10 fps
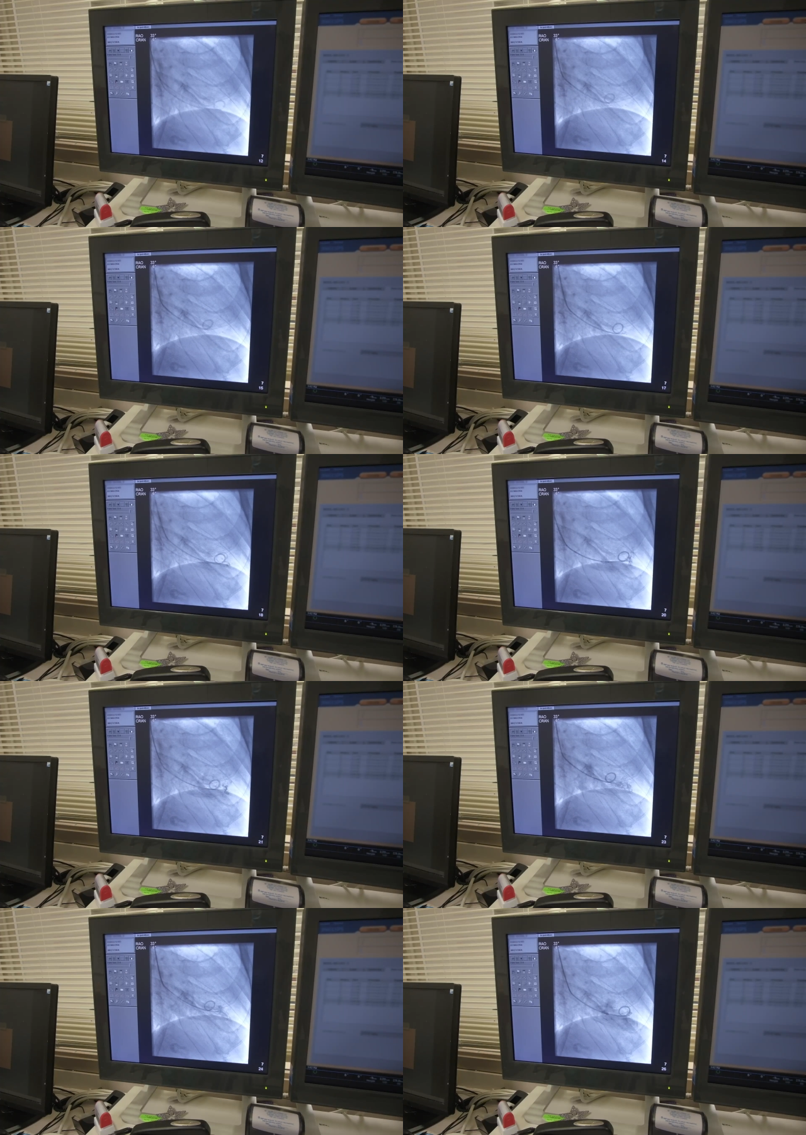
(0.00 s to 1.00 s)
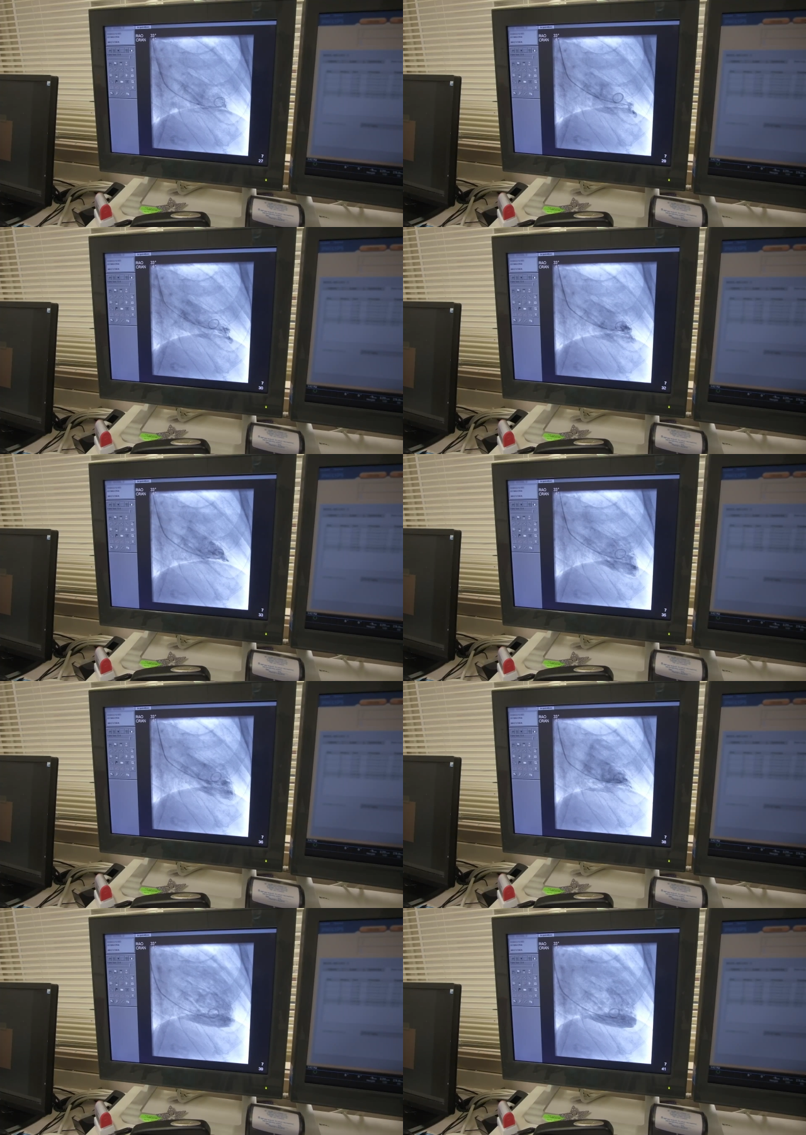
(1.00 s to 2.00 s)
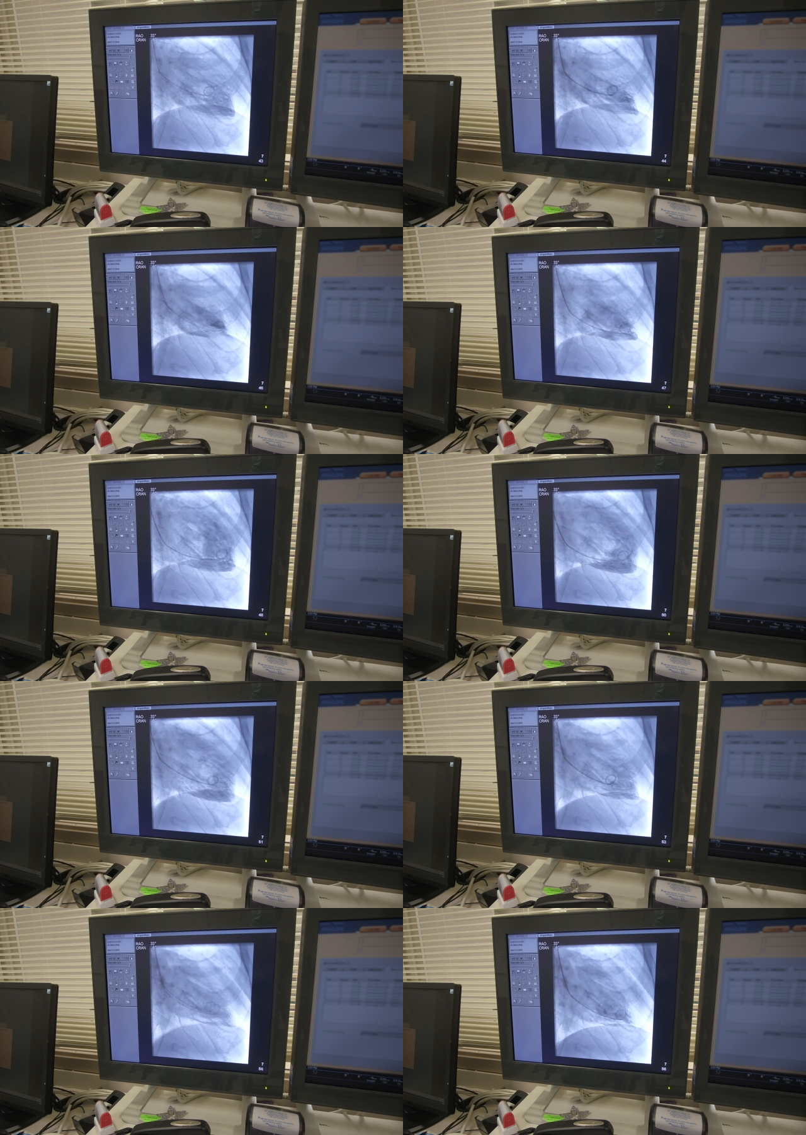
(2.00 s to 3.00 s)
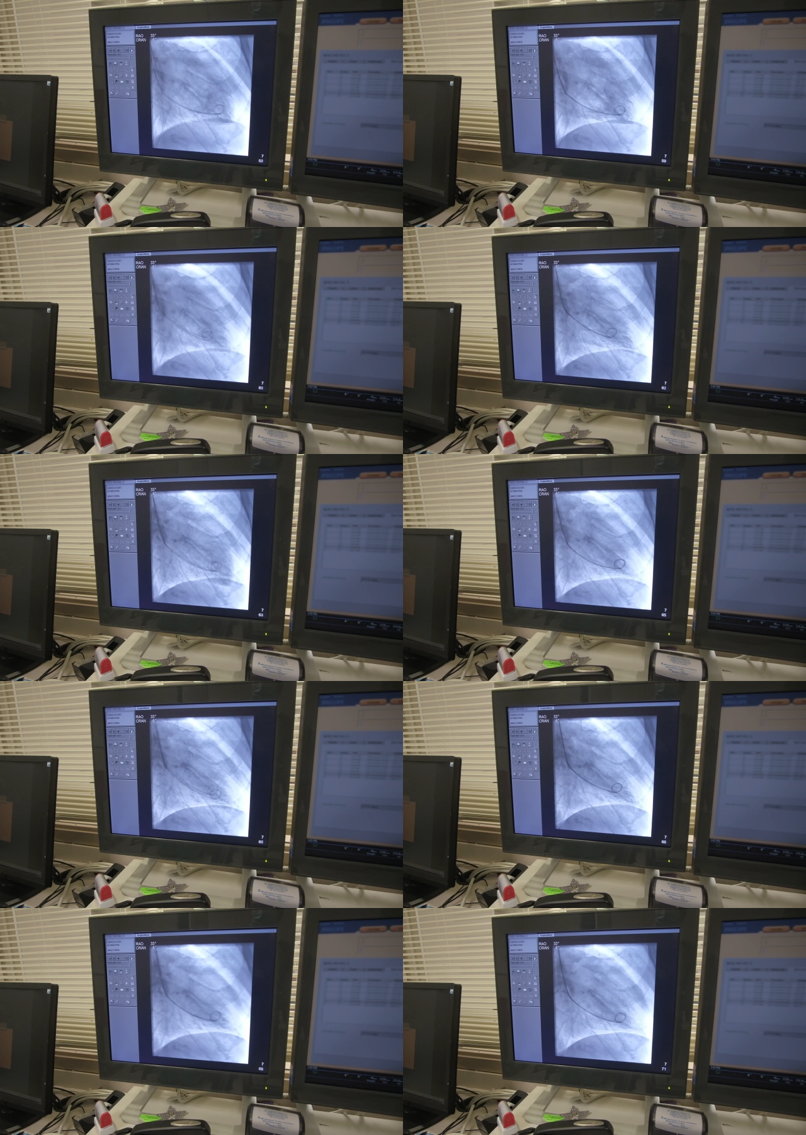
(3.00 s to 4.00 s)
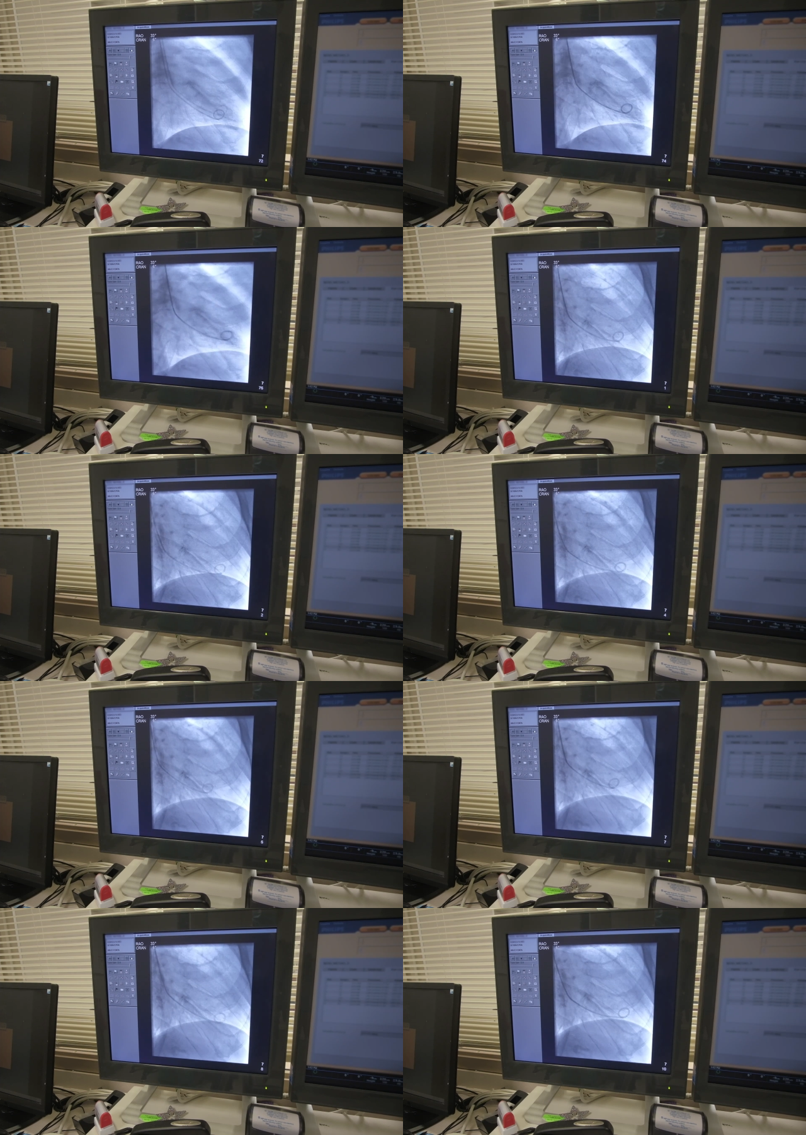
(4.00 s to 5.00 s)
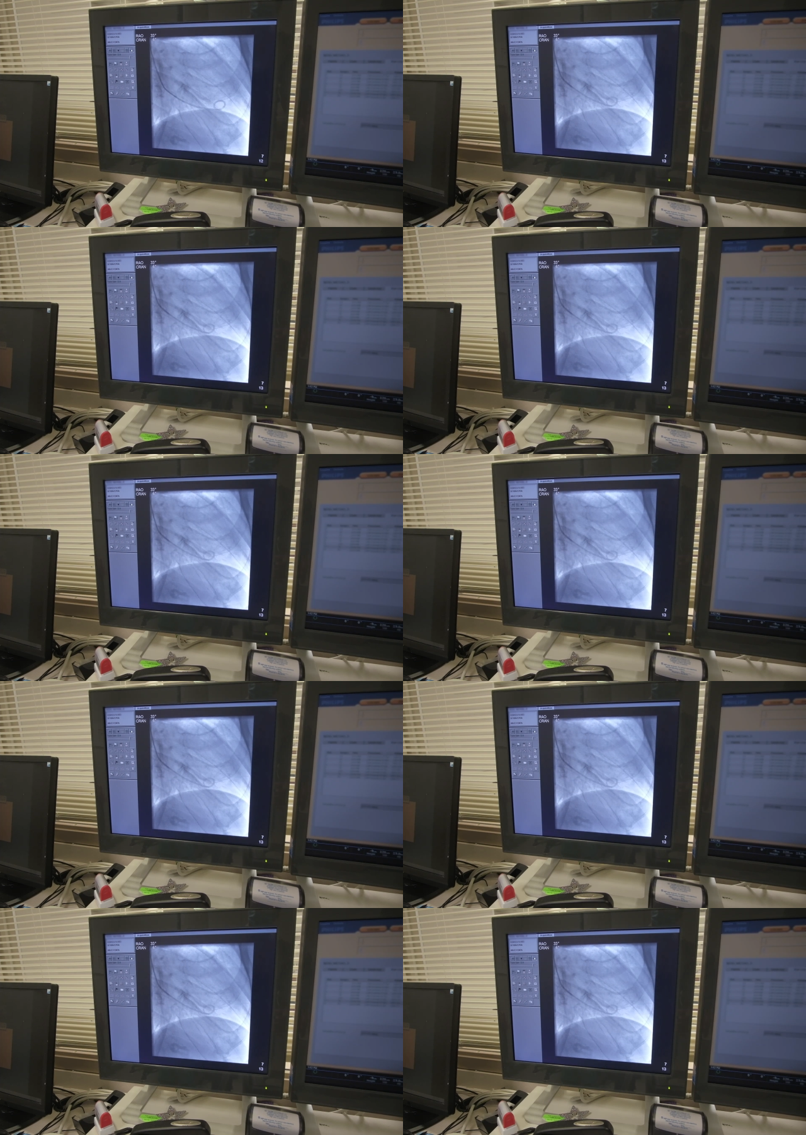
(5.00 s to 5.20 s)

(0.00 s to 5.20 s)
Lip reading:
[unreadable: no face in view]